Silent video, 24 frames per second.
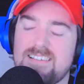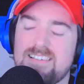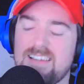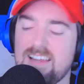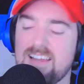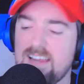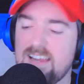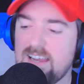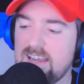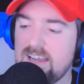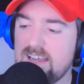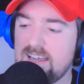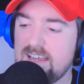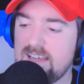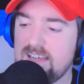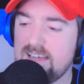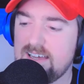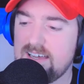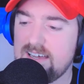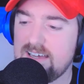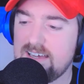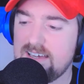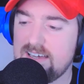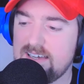
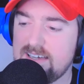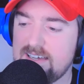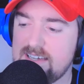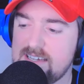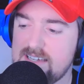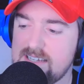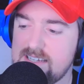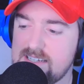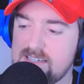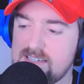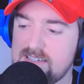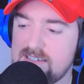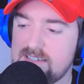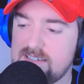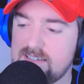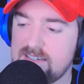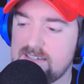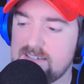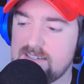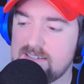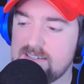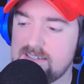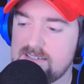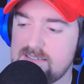And
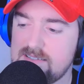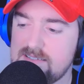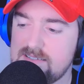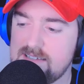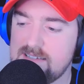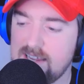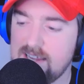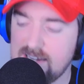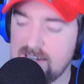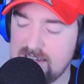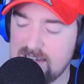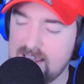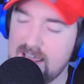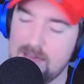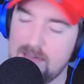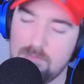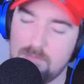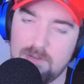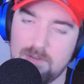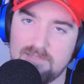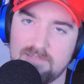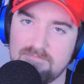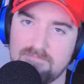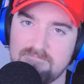Denny
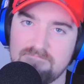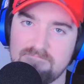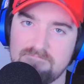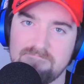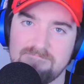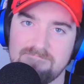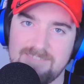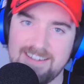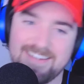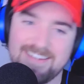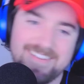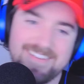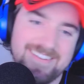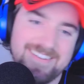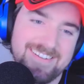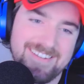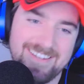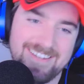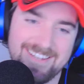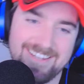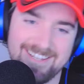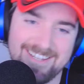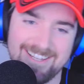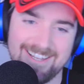Hamlin.
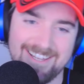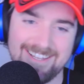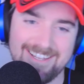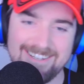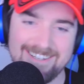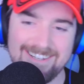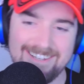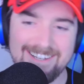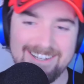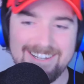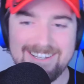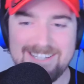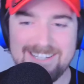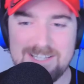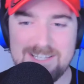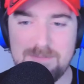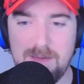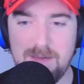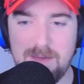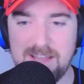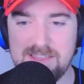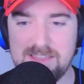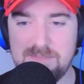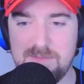It's
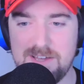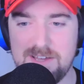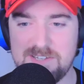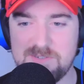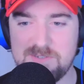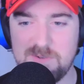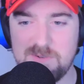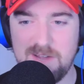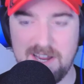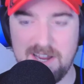about the best way I